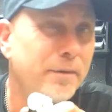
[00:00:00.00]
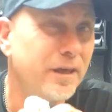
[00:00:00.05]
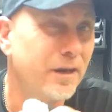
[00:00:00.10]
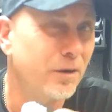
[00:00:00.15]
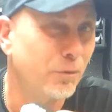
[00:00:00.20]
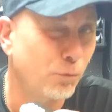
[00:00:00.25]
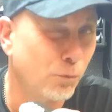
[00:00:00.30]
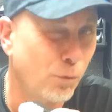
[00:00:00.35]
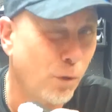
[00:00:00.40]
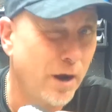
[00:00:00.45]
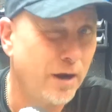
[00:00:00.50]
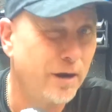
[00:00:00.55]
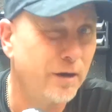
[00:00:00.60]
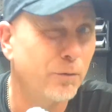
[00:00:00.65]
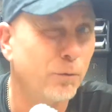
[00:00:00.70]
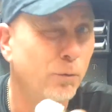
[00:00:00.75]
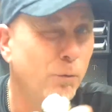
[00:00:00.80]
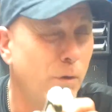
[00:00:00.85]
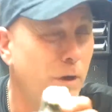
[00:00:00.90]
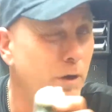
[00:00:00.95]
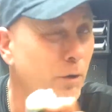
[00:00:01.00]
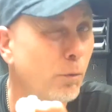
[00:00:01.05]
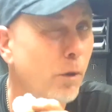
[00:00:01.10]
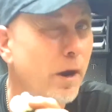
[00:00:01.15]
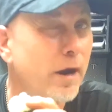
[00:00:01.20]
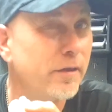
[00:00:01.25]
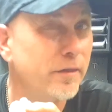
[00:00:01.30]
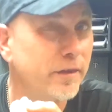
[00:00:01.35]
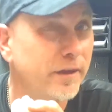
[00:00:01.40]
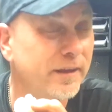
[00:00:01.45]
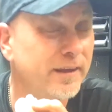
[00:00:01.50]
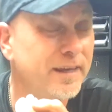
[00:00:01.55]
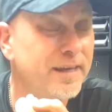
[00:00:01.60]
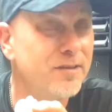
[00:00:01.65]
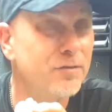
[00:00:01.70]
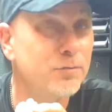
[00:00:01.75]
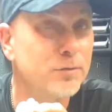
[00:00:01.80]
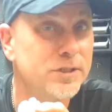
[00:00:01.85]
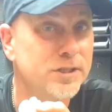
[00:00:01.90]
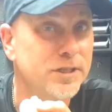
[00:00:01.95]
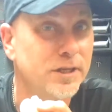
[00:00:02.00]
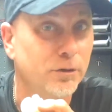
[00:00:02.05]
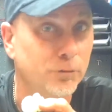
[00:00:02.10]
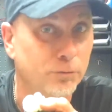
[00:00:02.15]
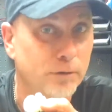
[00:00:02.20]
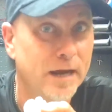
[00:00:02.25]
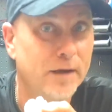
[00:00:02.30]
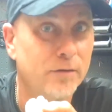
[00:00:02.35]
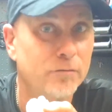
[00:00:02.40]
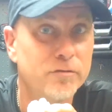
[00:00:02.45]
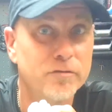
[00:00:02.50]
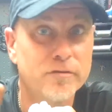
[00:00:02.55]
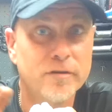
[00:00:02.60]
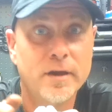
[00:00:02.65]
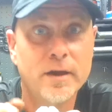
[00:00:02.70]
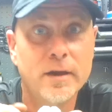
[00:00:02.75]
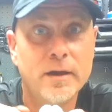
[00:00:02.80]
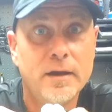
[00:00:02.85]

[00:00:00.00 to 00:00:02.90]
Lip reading: going to want to wire the key switch to grounds